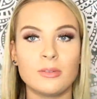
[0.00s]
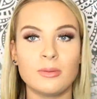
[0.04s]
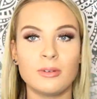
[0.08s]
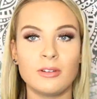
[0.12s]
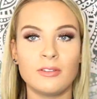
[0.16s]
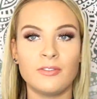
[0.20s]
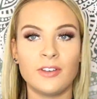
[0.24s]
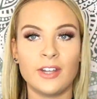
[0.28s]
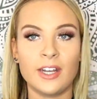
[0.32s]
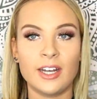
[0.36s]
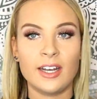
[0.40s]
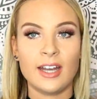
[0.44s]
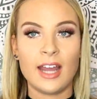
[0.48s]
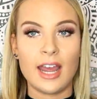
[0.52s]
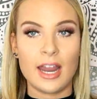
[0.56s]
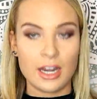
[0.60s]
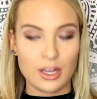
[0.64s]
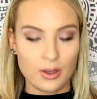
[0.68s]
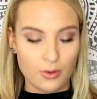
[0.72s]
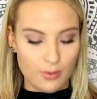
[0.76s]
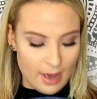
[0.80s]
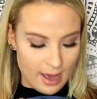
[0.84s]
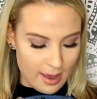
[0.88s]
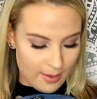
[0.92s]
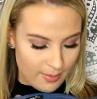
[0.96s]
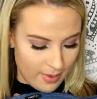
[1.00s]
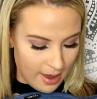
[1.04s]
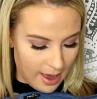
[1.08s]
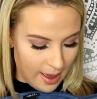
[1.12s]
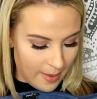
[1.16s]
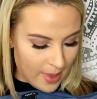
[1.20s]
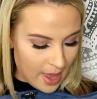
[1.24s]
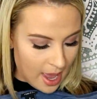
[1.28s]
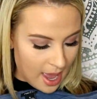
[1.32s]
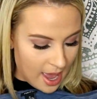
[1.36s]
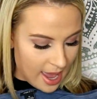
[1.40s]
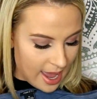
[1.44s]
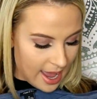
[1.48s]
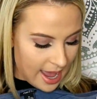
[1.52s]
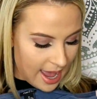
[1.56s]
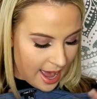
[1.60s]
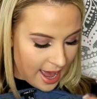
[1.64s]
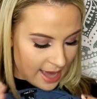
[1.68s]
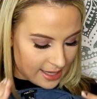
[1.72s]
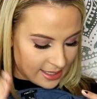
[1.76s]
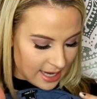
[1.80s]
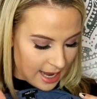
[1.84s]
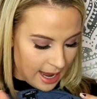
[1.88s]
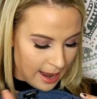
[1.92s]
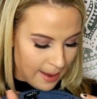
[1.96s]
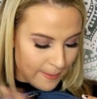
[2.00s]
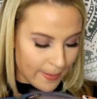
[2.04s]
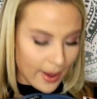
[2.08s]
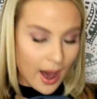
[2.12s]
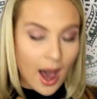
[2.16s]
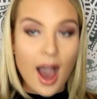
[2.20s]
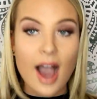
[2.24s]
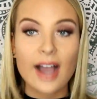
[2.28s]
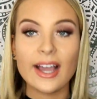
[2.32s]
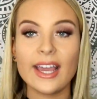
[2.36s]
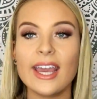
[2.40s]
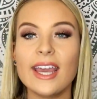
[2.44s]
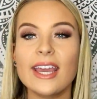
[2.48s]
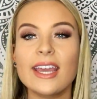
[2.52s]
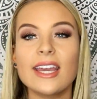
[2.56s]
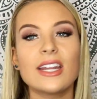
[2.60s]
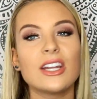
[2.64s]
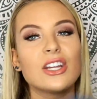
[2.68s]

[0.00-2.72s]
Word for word: to be fitted anyway, but it has a pocket,